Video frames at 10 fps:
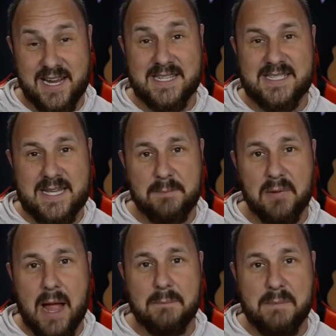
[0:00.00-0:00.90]
He had
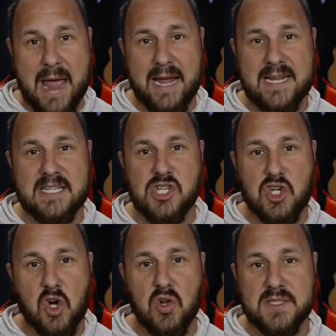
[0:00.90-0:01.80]
Ziploc baggies and
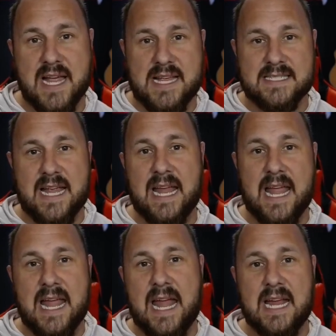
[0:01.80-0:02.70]
journals
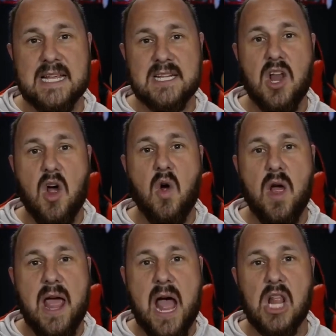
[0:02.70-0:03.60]
saying he doesn't
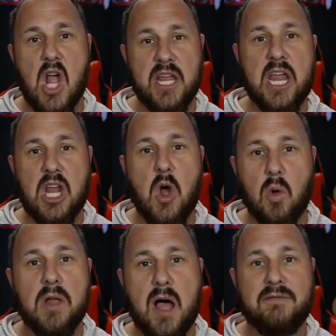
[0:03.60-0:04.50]
know how long he can
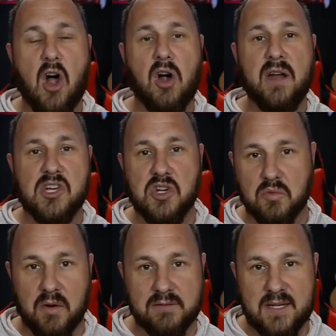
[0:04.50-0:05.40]
hold off R-ing
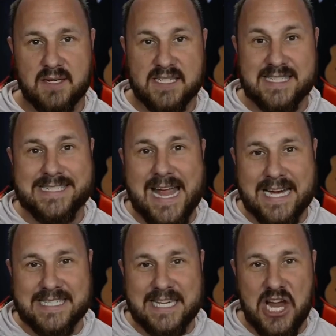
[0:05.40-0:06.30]
children.
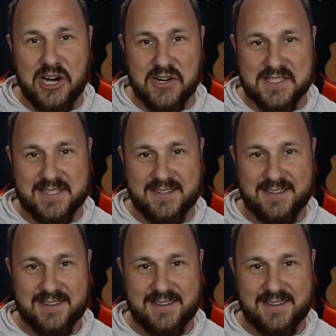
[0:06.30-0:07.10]
6 years.